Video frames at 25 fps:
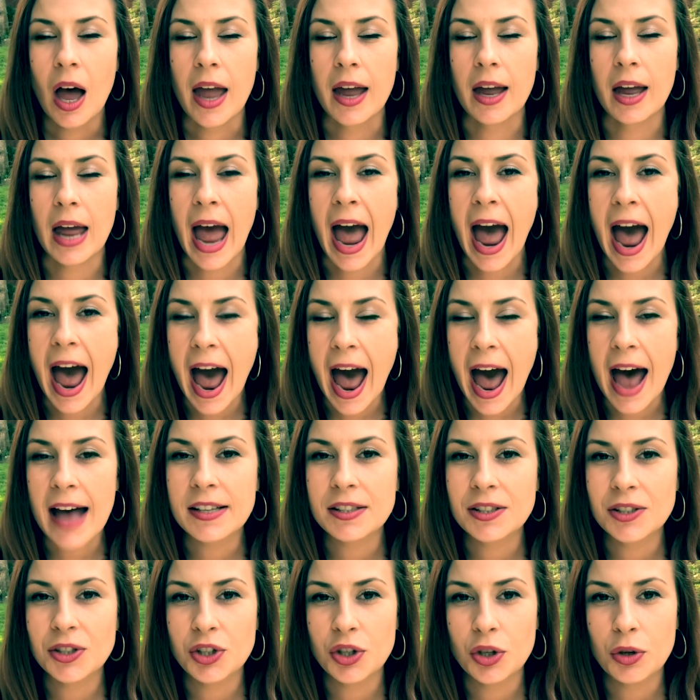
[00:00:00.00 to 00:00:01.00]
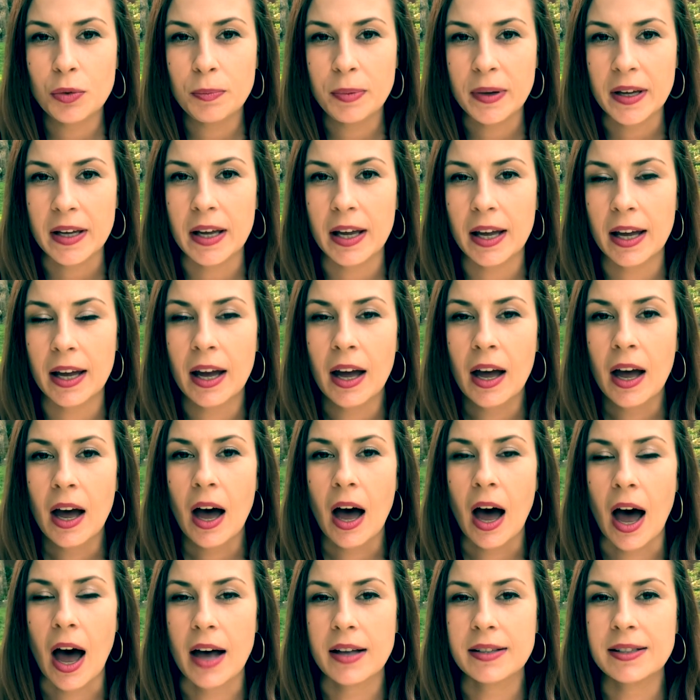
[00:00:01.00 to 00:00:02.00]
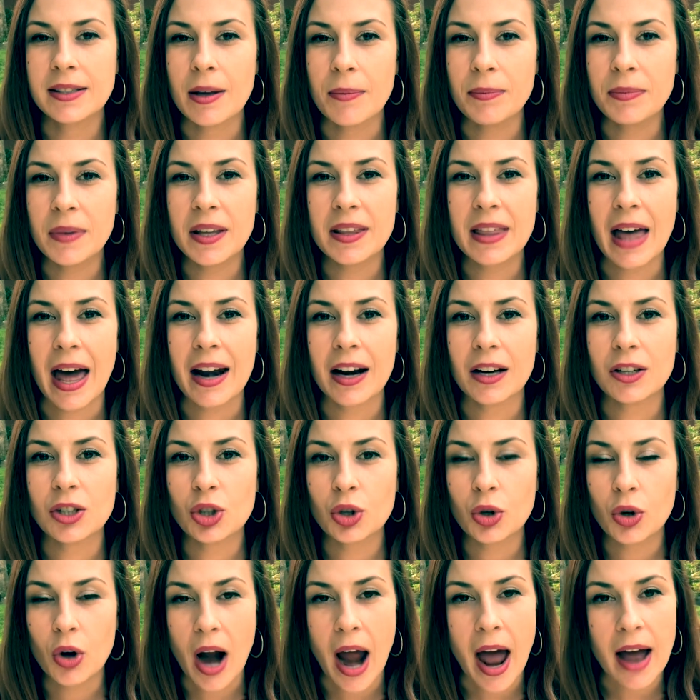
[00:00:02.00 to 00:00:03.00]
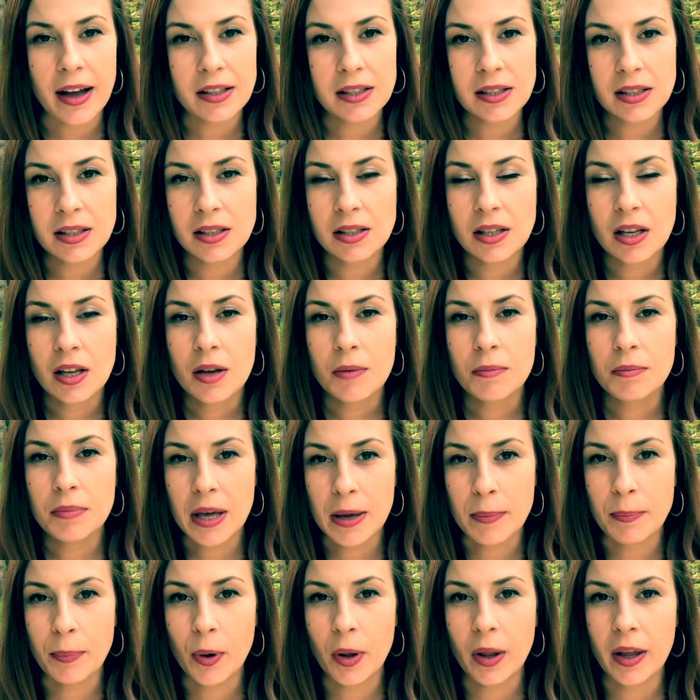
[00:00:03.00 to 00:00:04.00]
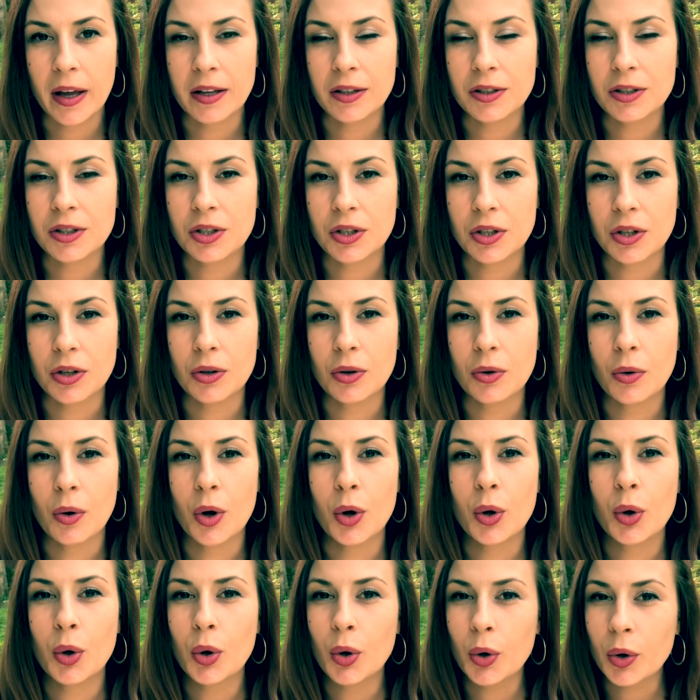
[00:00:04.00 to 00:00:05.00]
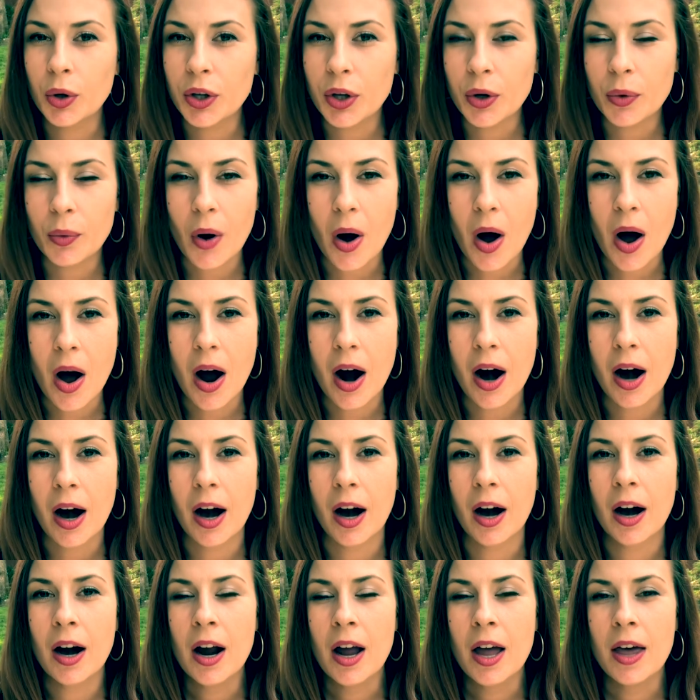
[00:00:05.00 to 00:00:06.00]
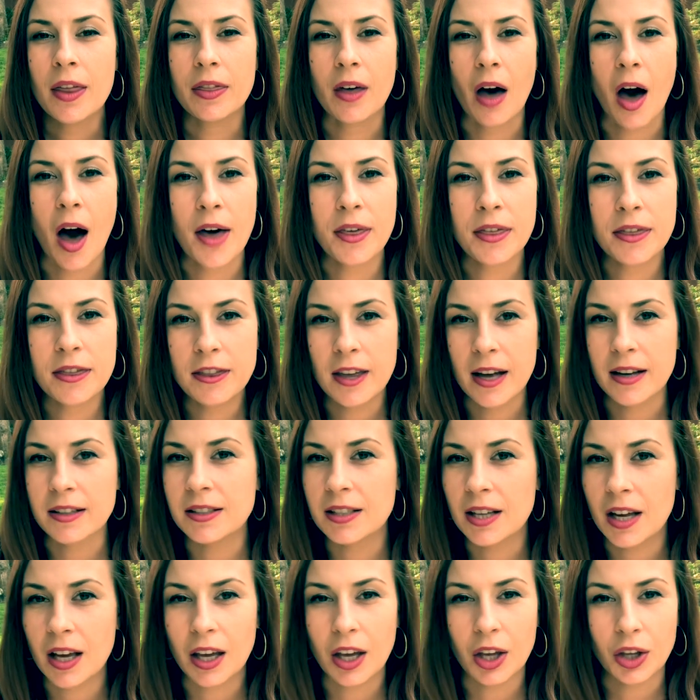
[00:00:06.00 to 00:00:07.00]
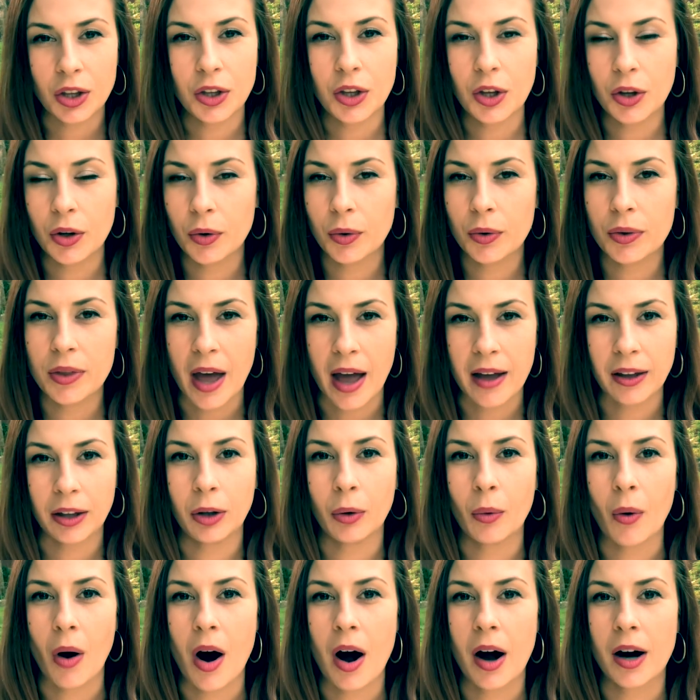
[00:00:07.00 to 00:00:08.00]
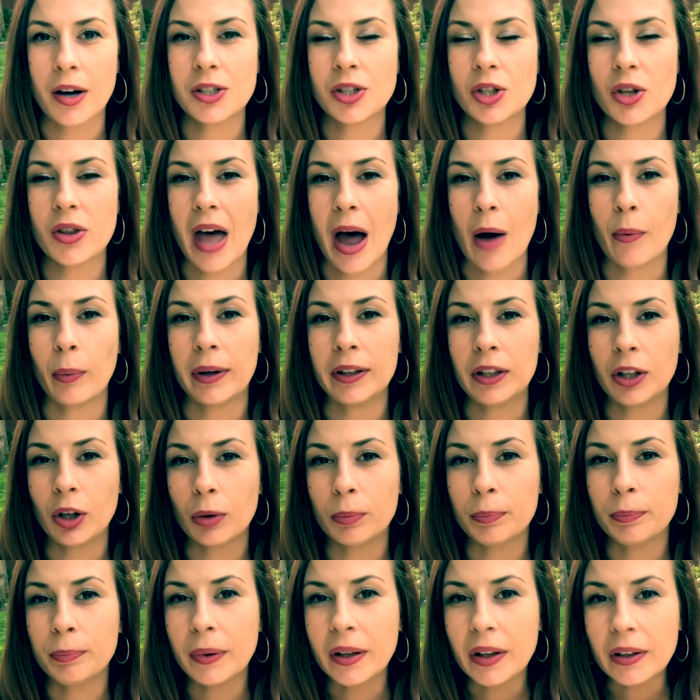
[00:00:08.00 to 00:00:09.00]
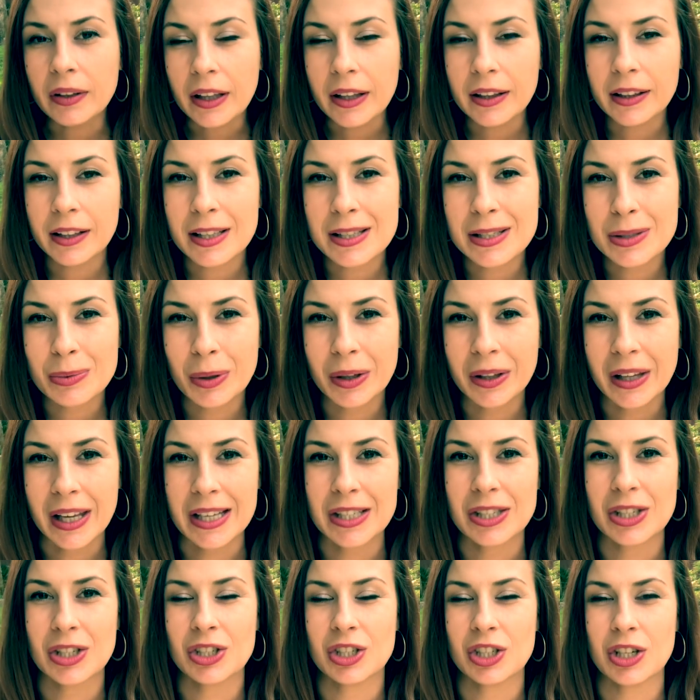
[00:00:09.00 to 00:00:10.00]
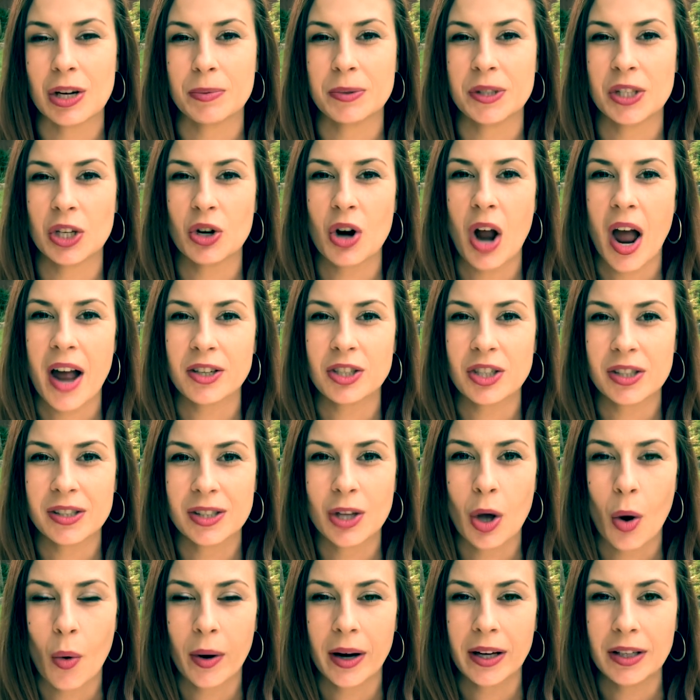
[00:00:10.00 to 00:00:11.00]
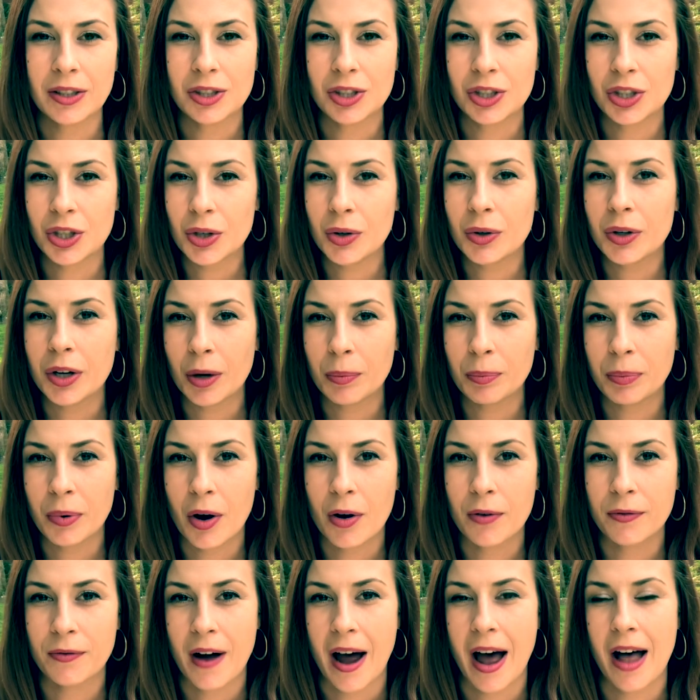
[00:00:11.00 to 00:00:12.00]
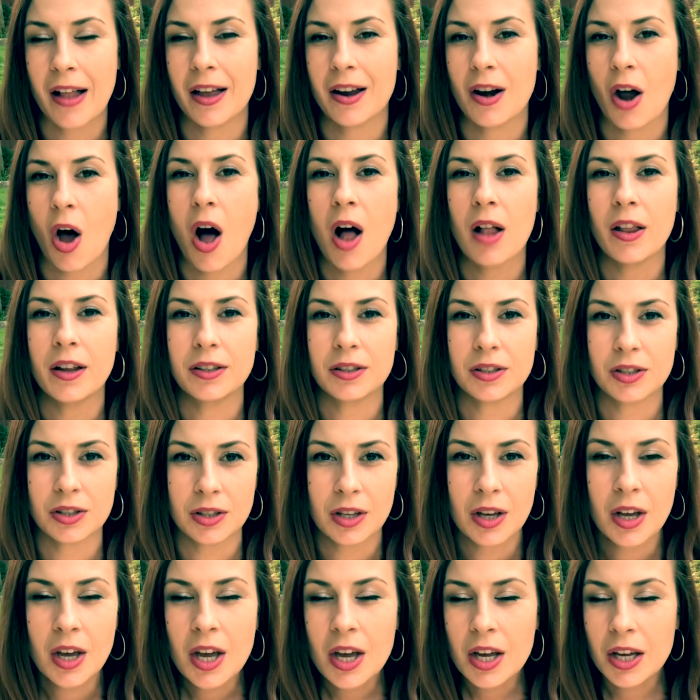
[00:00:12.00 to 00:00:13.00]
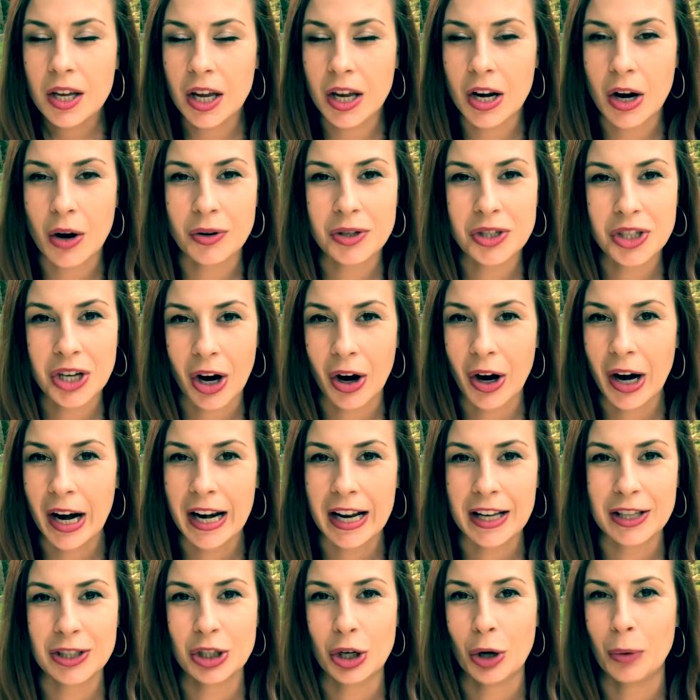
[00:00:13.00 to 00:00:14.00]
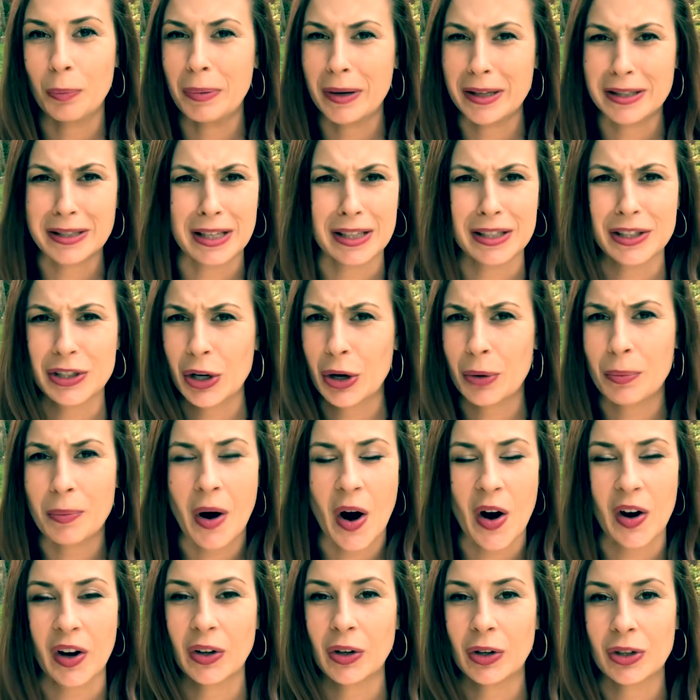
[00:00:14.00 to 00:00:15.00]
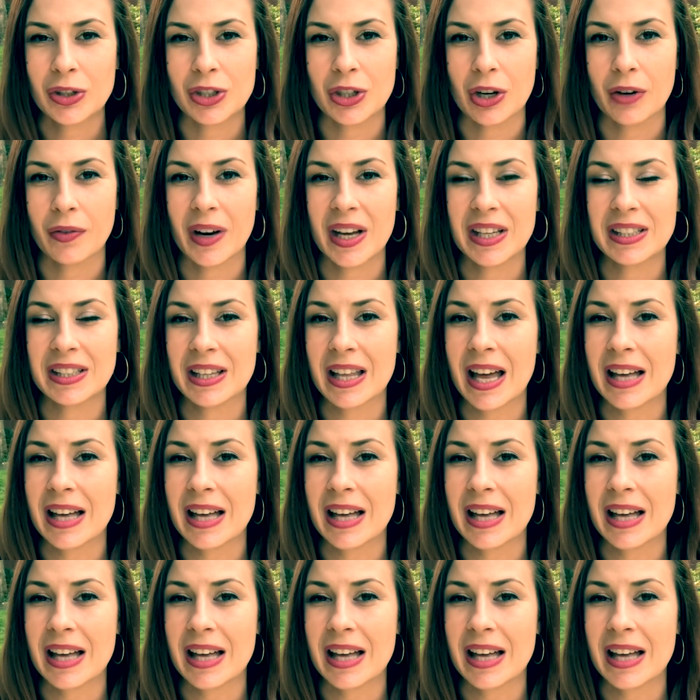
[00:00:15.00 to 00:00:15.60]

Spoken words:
it has to be something that attracts people into who you are, the authentic you that you are, so that when you're building these relationships, they're not just going to your profile and all it's sharing is your business or your product or service.